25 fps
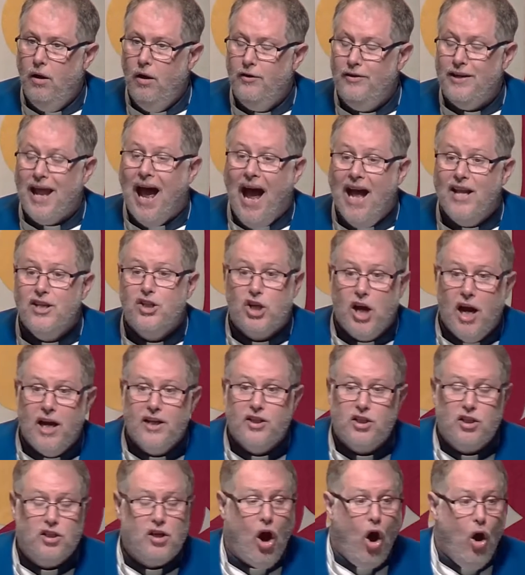not
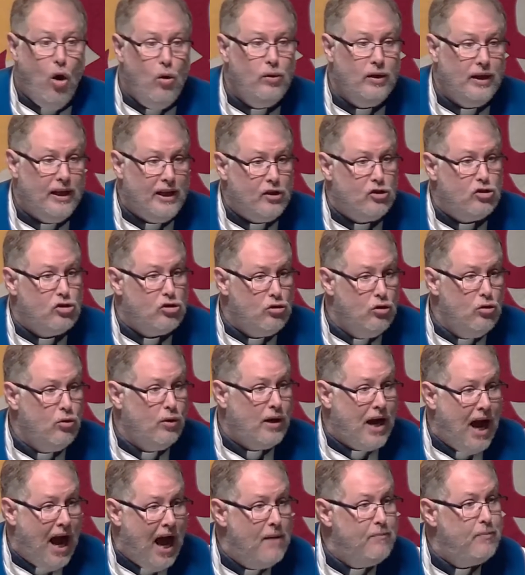just only true
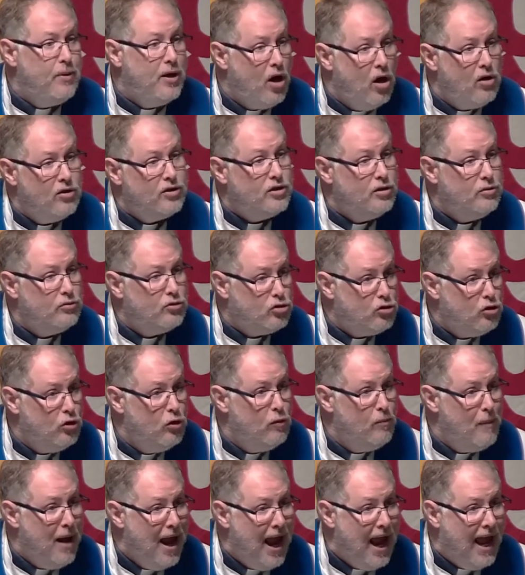God, but also true
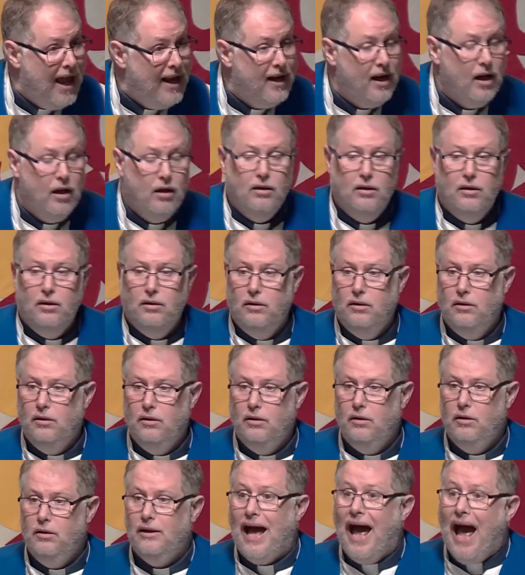man,
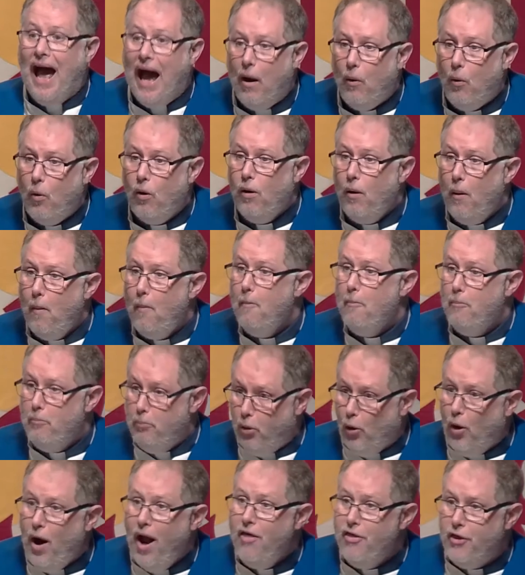our
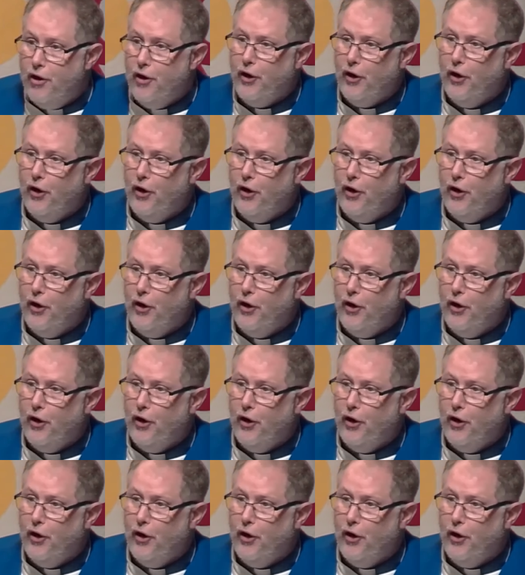brother.